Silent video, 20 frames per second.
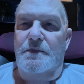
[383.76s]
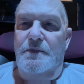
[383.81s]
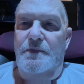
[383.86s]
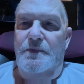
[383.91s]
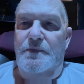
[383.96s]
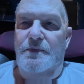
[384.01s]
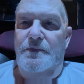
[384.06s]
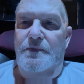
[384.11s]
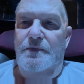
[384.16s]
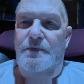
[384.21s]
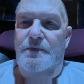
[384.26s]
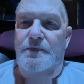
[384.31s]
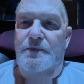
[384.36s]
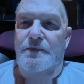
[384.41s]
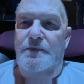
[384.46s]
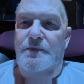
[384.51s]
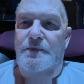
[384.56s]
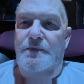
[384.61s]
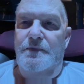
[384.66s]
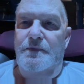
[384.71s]

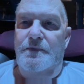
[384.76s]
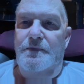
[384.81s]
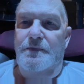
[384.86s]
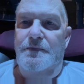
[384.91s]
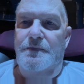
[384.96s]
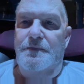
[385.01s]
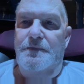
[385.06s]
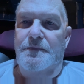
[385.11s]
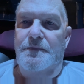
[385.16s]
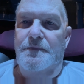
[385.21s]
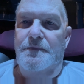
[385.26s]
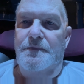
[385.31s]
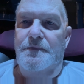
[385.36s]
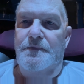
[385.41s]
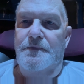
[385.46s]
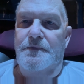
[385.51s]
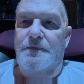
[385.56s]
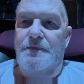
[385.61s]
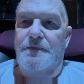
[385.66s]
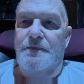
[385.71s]

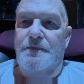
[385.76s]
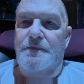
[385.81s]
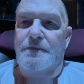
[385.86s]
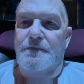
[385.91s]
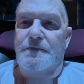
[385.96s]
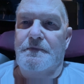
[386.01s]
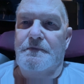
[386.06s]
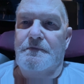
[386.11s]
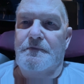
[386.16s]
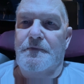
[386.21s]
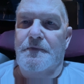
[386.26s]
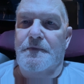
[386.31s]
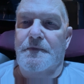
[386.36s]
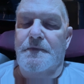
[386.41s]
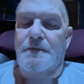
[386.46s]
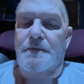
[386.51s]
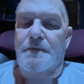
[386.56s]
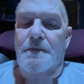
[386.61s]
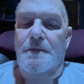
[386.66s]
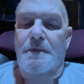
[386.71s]

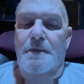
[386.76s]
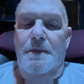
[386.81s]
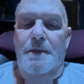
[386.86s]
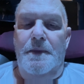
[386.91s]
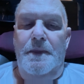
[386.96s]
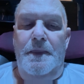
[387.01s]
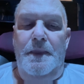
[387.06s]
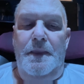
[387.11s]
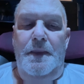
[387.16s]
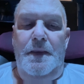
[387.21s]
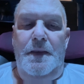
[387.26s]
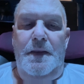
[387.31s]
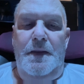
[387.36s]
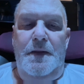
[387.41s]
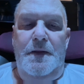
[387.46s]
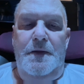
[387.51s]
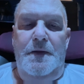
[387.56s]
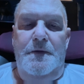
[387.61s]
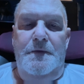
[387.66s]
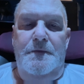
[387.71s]

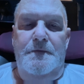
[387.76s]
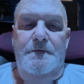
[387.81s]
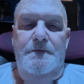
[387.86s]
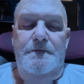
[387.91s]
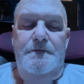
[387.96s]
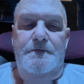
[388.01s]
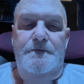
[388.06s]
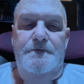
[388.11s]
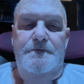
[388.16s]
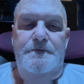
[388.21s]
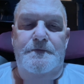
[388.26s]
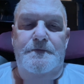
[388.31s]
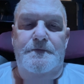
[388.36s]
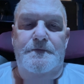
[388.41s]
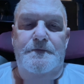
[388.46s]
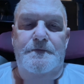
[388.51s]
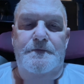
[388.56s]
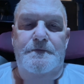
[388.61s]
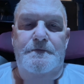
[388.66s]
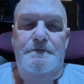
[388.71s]

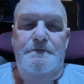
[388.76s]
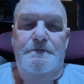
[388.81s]
(no one is talking)